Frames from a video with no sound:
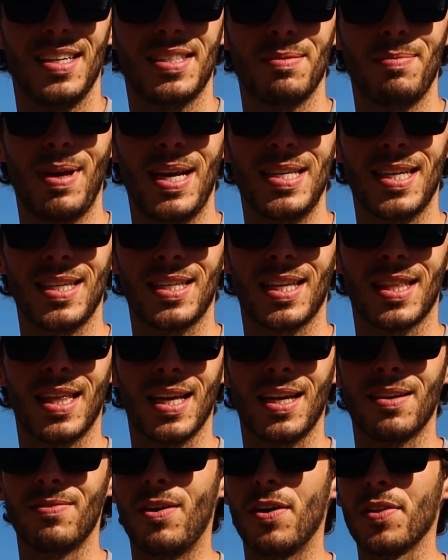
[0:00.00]
it's amazing to
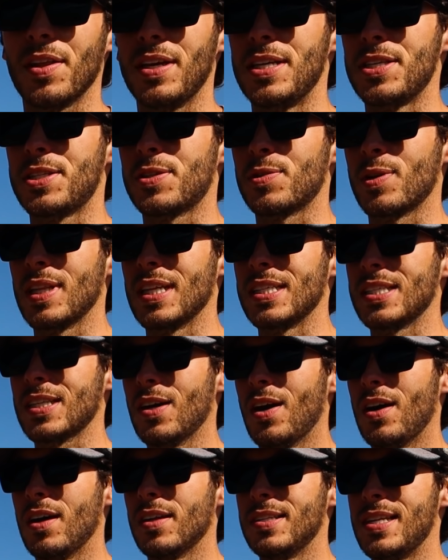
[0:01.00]
think of all the history that's
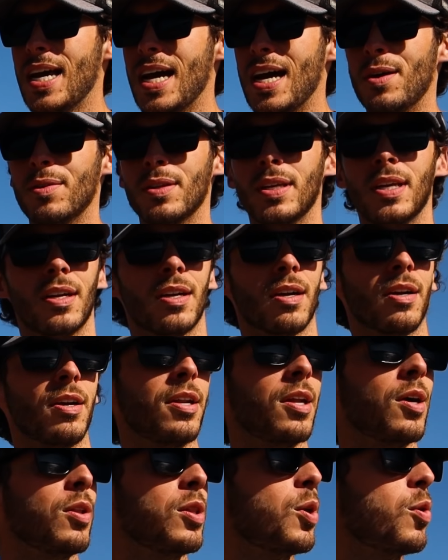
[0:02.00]
gone down here.
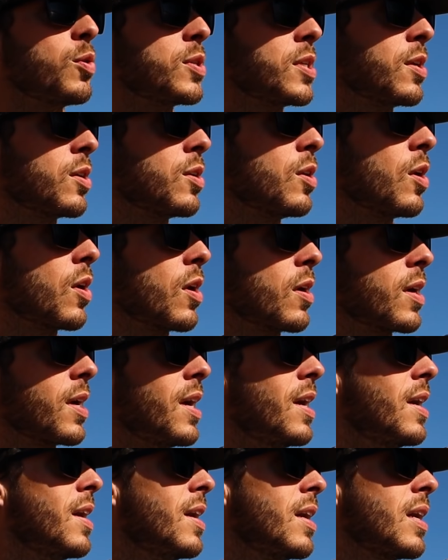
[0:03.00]
You know, Lewis and Clark
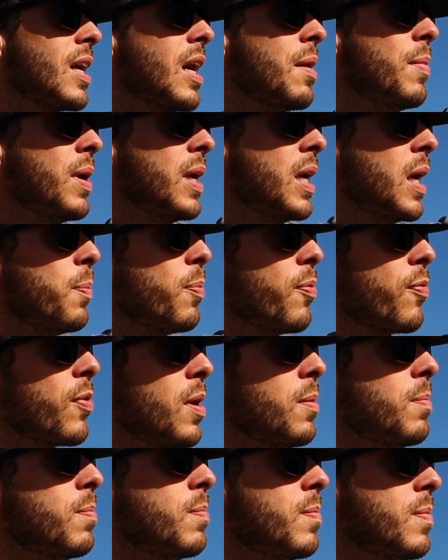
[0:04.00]
coming up
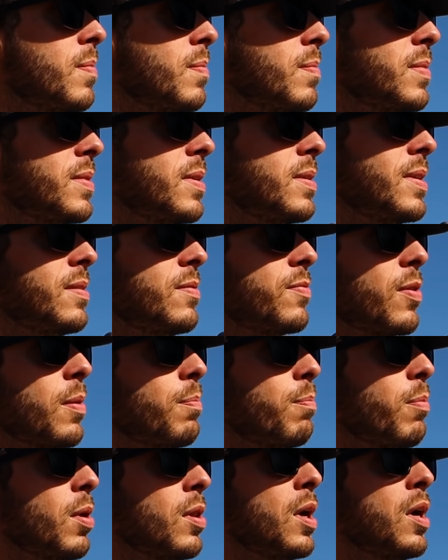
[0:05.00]
from
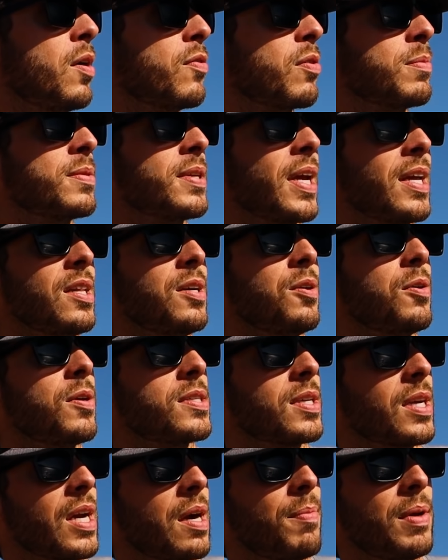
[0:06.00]
from below, from St.
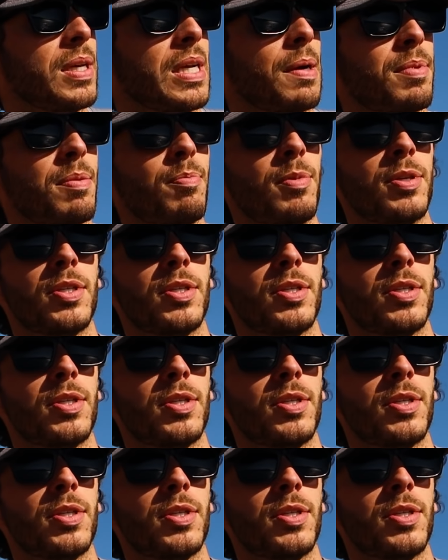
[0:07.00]
Louis, coming up the